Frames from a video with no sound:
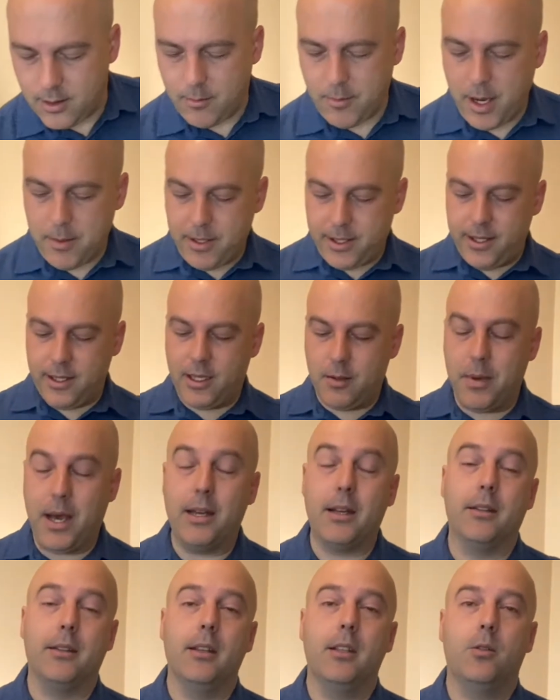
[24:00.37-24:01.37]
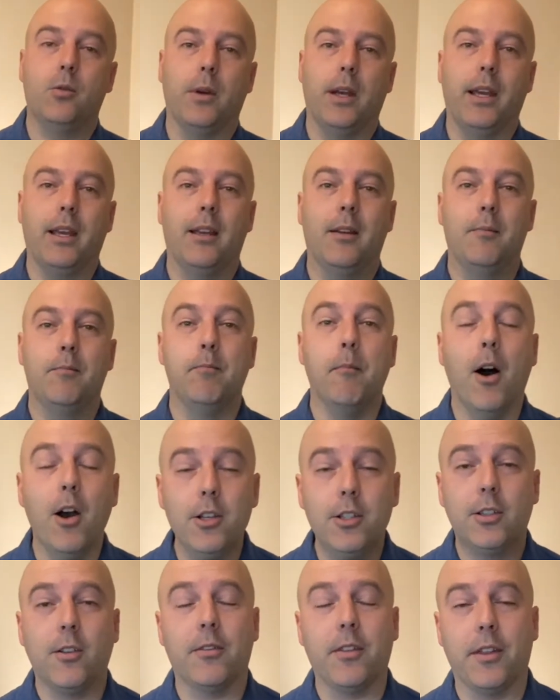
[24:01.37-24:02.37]
And maybe think about it this way.
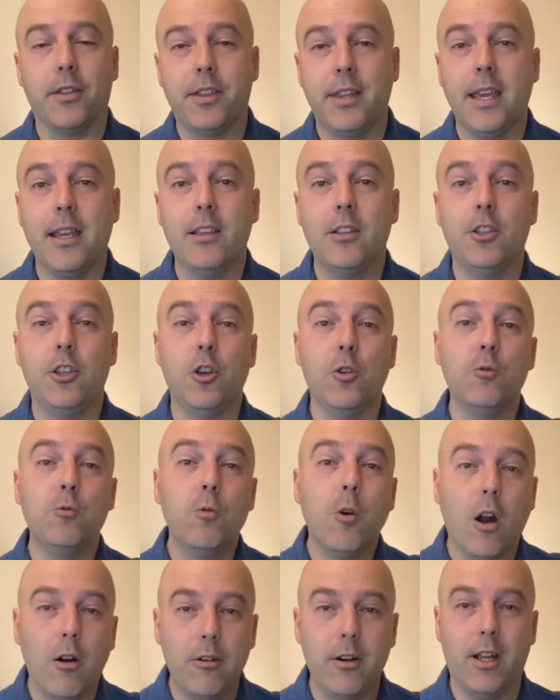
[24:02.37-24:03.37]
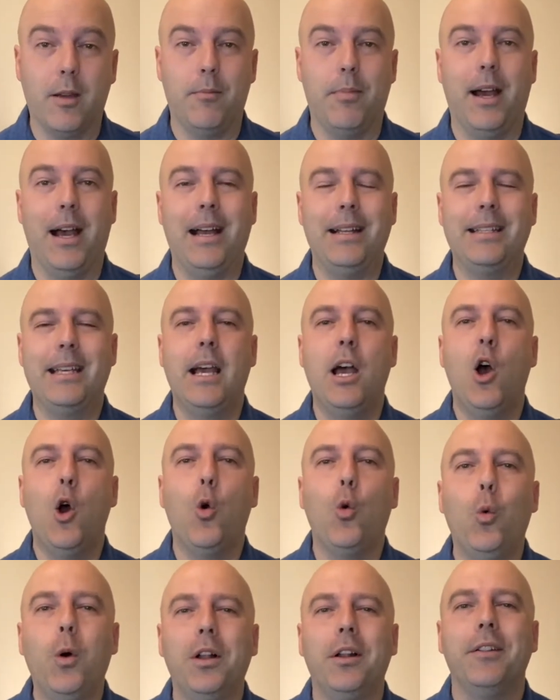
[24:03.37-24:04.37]
Most of the things you worry about
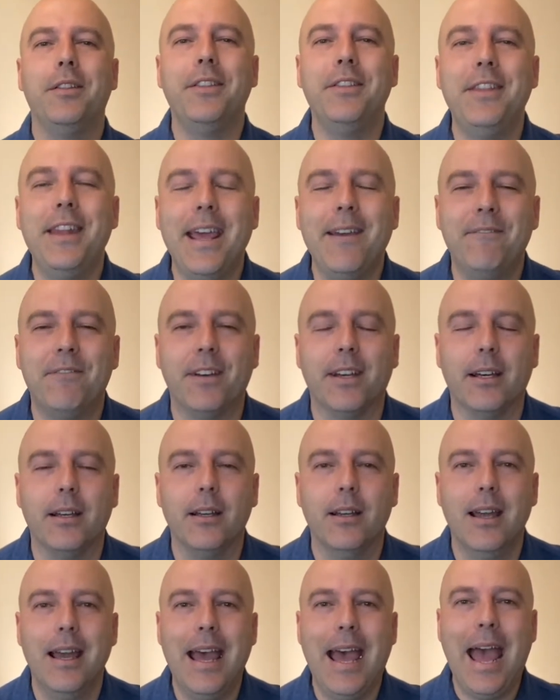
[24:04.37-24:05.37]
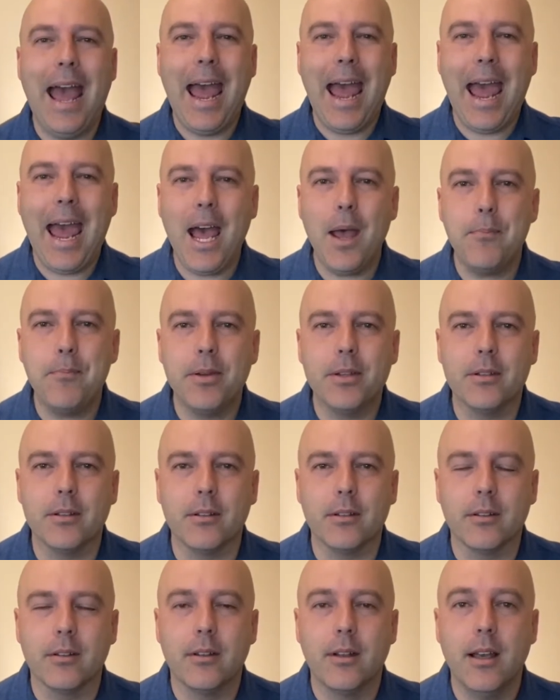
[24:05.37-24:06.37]
will never
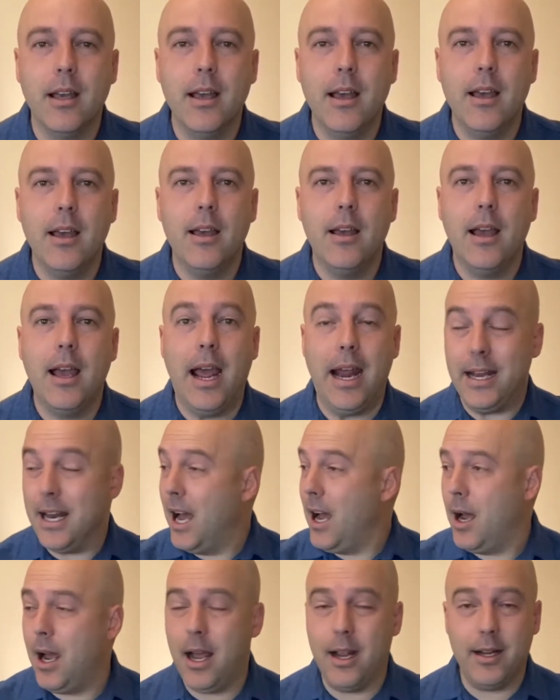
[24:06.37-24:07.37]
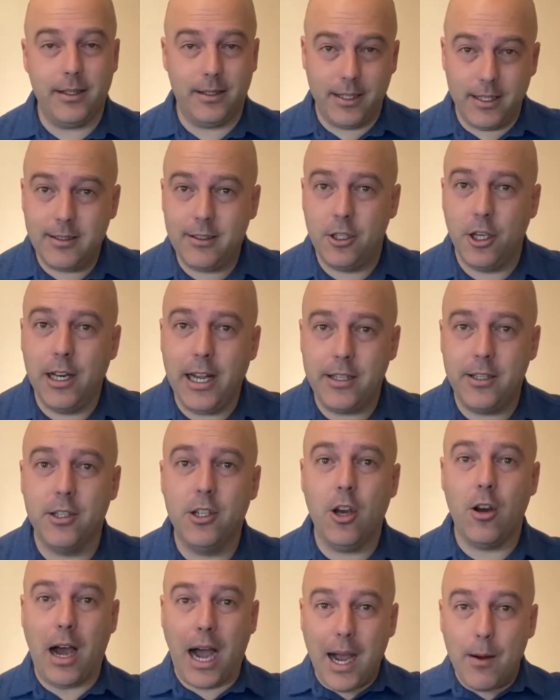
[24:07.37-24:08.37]
happen. And now, just to let you
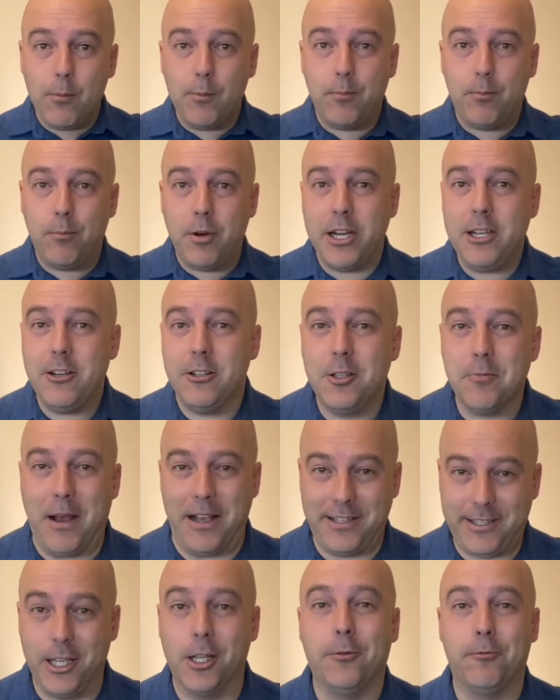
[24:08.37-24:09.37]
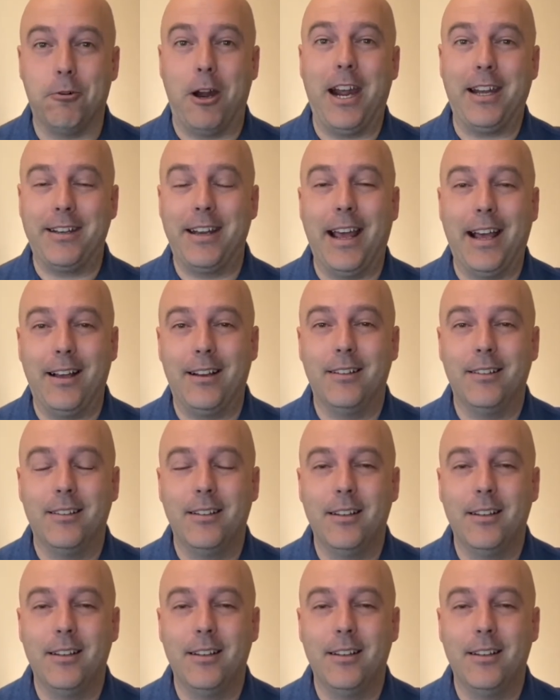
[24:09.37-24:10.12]
know, I'm preaching to myself right now.